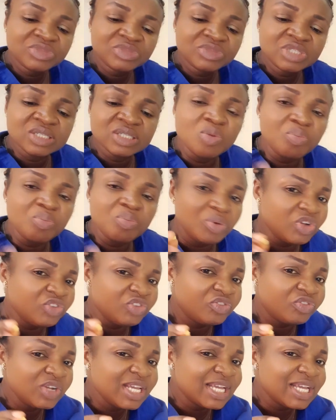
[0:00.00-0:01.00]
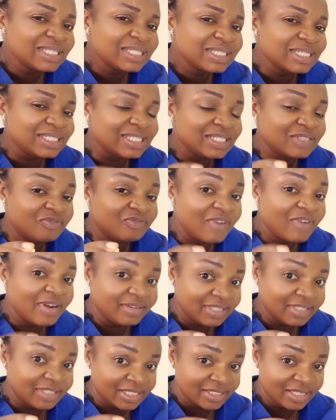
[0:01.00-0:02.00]
So folic acid is
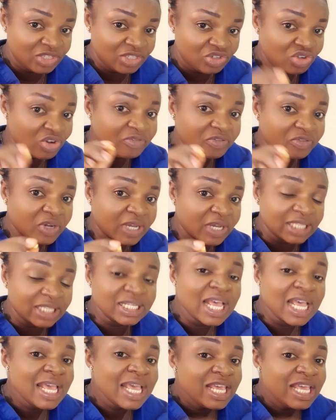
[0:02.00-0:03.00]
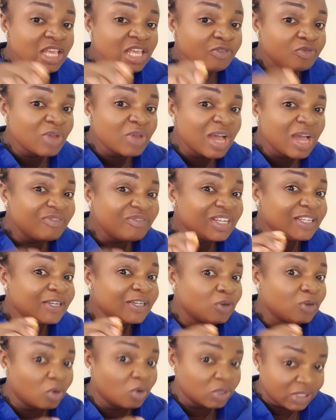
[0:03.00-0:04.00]
very necessary. Don't forget, if you have
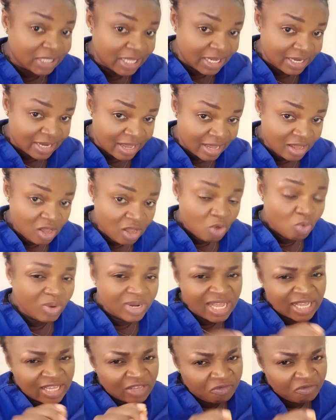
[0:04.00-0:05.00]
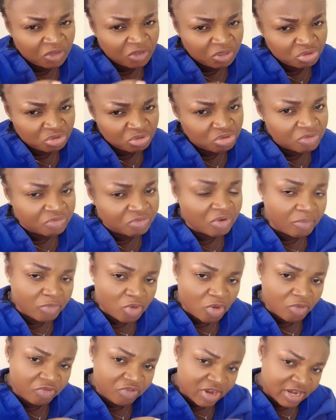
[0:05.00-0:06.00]
any container, whether given to you from
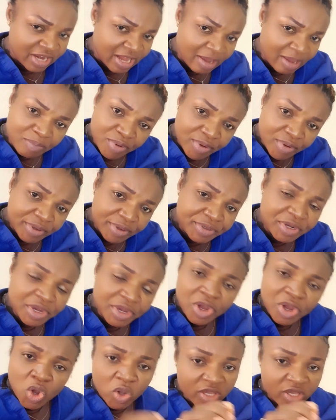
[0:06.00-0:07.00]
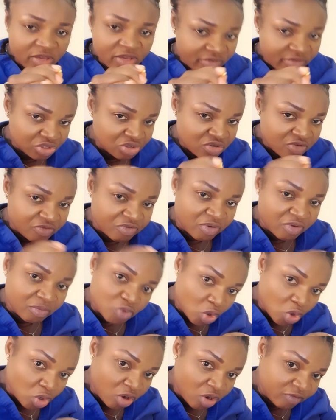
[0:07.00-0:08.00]
your friend abroad or given to you from
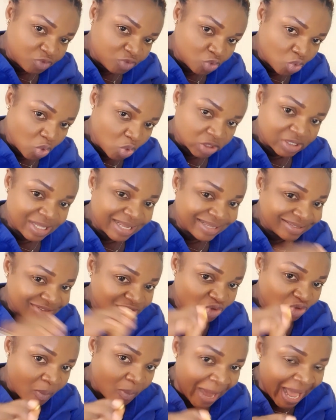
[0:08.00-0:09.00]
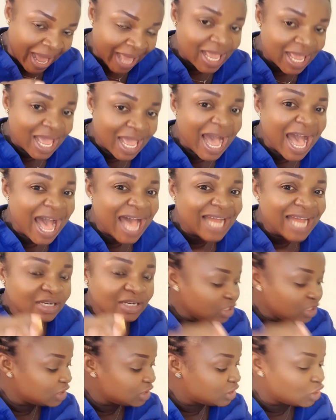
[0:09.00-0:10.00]
your loved ones that did not buy,
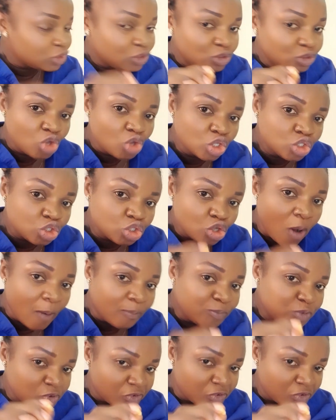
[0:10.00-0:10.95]
and it is not up to